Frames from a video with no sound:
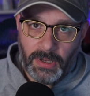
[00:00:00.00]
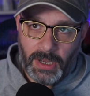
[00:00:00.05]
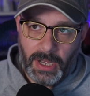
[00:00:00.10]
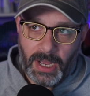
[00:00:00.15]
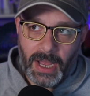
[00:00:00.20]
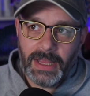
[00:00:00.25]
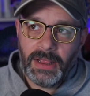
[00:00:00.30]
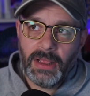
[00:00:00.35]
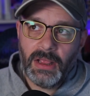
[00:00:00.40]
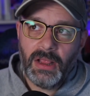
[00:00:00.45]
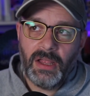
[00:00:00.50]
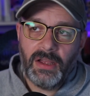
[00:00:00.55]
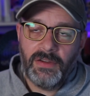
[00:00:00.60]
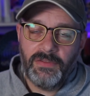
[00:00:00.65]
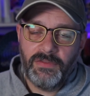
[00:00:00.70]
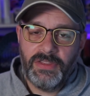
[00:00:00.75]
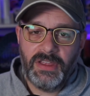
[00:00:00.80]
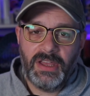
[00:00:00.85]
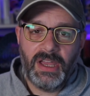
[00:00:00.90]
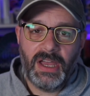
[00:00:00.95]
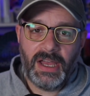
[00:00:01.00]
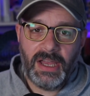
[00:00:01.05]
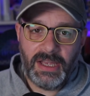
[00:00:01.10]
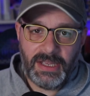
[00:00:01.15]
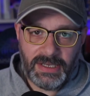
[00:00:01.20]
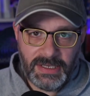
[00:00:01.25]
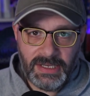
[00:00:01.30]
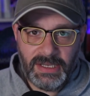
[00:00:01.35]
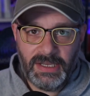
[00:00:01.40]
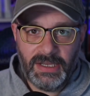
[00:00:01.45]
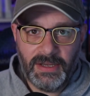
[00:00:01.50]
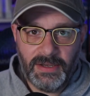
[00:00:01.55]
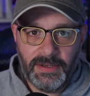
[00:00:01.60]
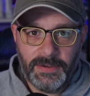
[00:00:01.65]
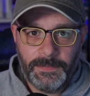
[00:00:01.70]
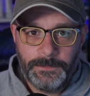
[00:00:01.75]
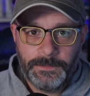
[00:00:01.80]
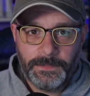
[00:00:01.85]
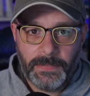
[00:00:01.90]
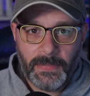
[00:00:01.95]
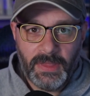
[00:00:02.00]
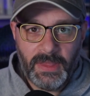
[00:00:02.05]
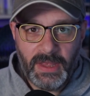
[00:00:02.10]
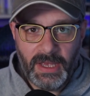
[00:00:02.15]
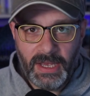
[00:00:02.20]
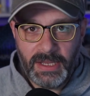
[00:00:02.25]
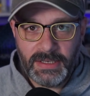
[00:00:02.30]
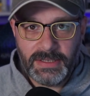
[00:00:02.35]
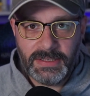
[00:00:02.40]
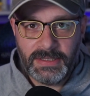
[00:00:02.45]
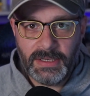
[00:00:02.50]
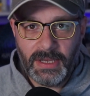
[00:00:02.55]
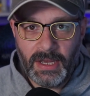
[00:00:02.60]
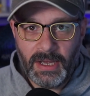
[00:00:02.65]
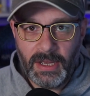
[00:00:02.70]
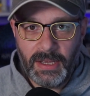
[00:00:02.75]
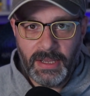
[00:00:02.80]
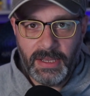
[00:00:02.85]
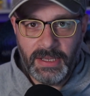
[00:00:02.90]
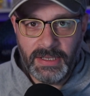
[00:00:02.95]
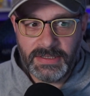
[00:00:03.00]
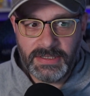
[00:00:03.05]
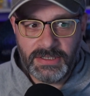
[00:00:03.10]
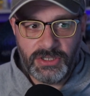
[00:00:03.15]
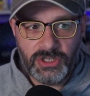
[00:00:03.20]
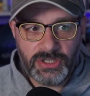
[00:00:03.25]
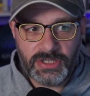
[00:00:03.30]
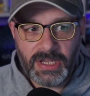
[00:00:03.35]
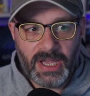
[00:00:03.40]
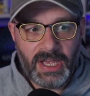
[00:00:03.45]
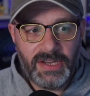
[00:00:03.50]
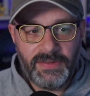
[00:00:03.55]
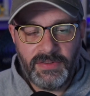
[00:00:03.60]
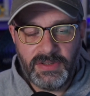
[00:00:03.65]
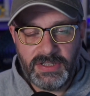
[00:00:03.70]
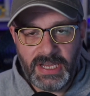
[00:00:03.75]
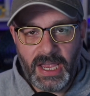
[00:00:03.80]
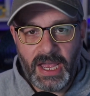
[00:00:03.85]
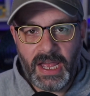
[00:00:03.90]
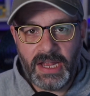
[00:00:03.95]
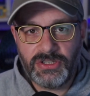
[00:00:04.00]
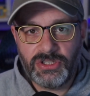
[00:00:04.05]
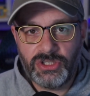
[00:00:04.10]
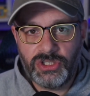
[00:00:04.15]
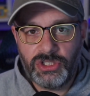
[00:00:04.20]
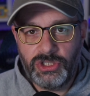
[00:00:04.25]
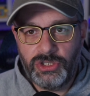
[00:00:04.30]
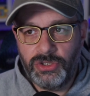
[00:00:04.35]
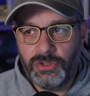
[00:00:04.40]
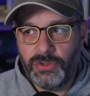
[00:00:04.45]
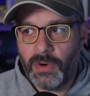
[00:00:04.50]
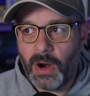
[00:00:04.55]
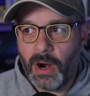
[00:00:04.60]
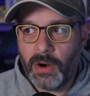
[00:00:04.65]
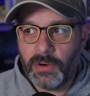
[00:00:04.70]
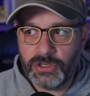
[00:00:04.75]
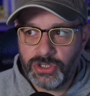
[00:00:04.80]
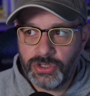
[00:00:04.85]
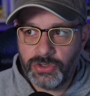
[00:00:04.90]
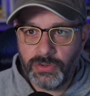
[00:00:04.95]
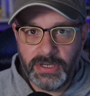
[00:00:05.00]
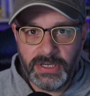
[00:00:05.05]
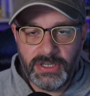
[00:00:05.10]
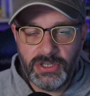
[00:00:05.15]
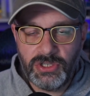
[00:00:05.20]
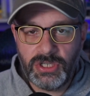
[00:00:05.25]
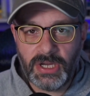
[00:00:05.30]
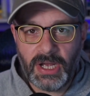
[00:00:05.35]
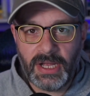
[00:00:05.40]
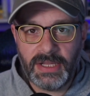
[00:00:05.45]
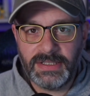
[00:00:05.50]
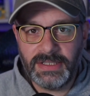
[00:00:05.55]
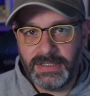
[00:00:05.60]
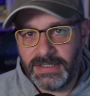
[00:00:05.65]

I love the idea that uh, it's just kind of attached to our screenshots.